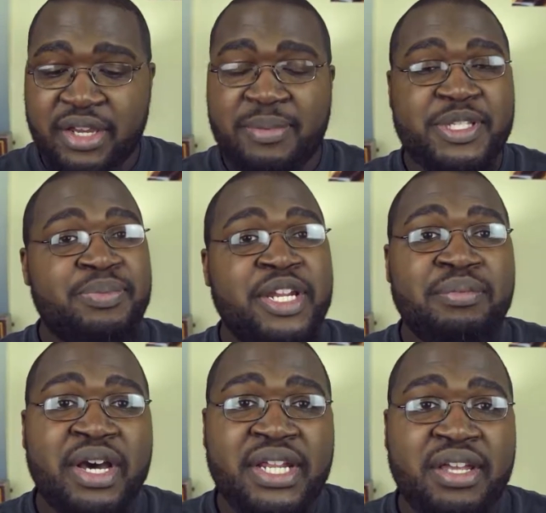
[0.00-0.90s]
you're going to be
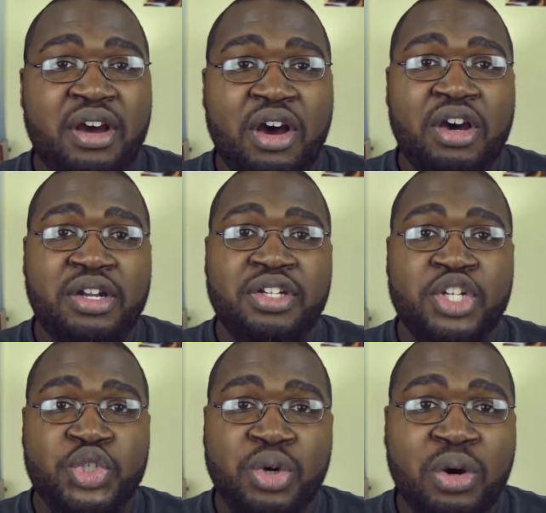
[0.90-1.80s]
spending money on
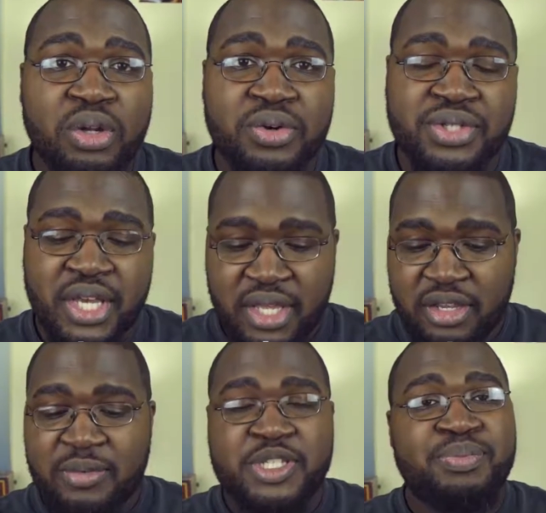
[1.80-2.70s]
controllers,
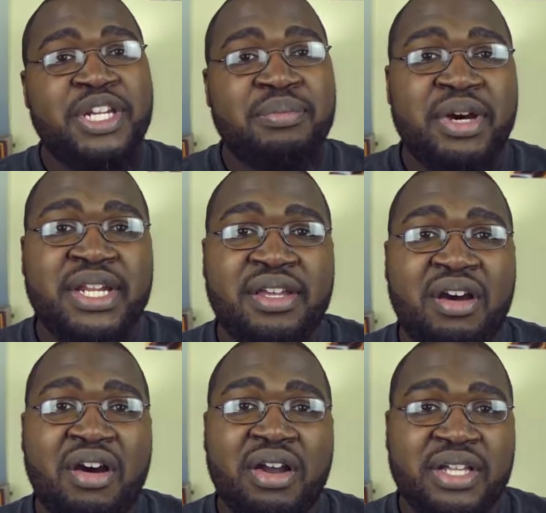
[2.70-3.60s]
you're going to be spending money
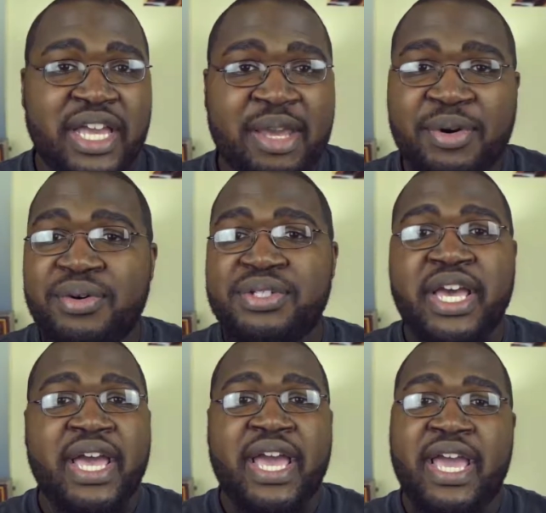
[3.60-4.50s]
on cables
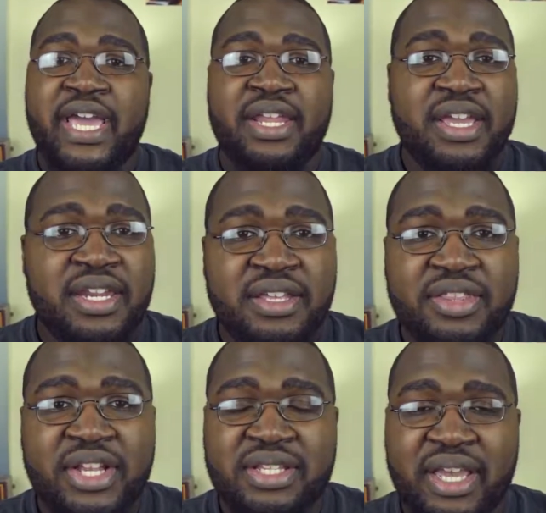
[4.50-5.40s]
and
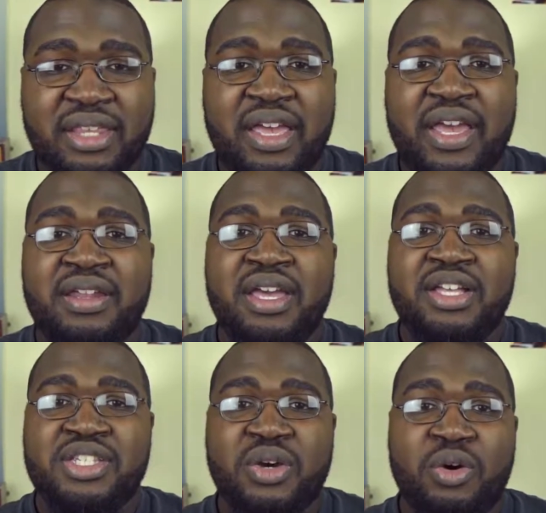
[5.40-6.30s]
anything like that,
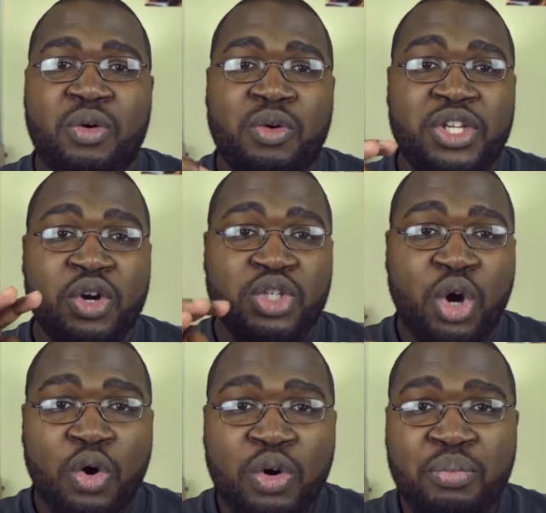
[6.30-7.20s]
so your
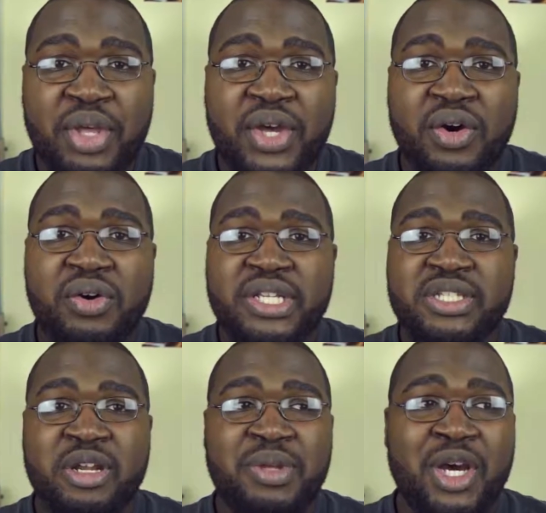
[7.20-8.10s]
total bill is going to be